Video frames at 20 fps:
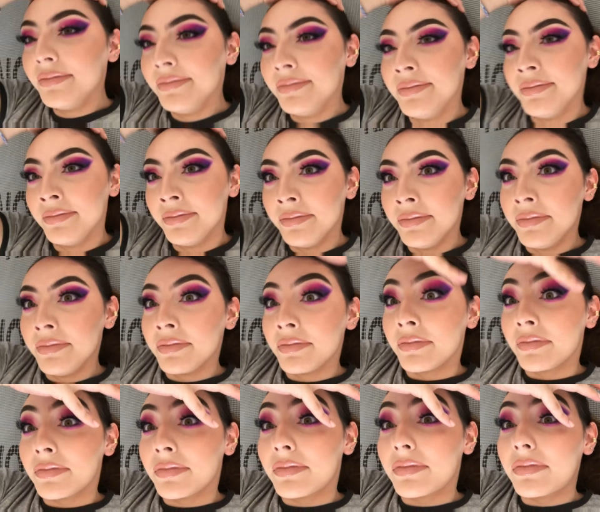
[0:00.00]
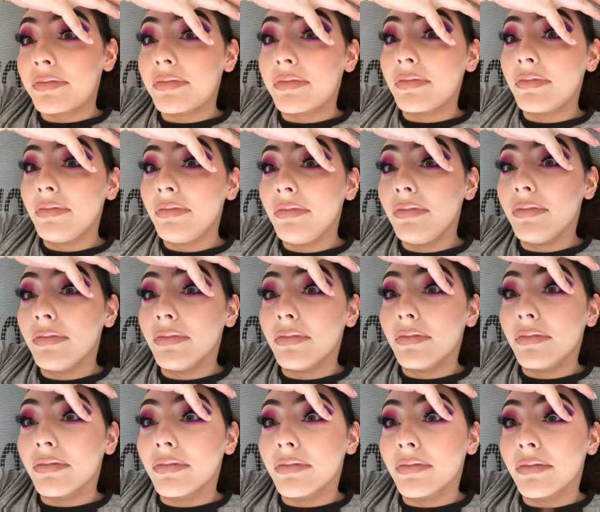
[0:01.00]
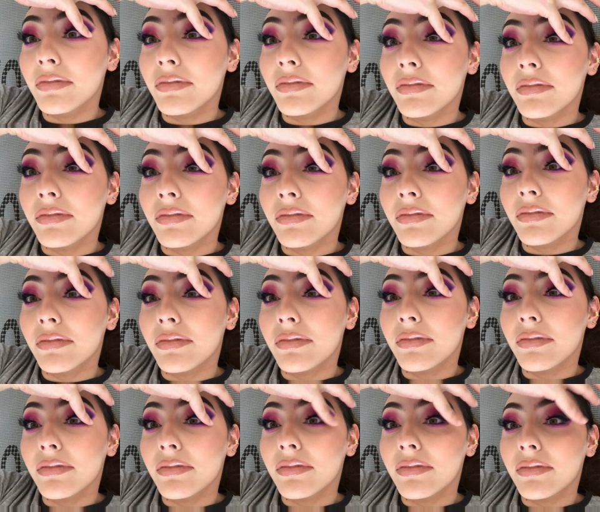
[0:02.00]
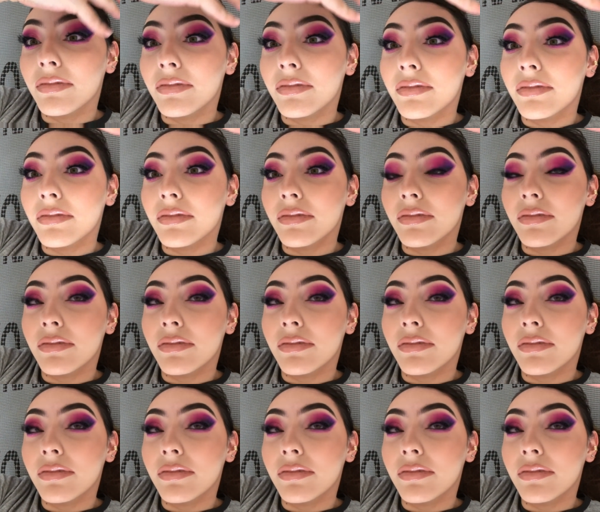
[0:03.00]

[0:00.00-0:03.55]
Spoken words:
Nobody speaks.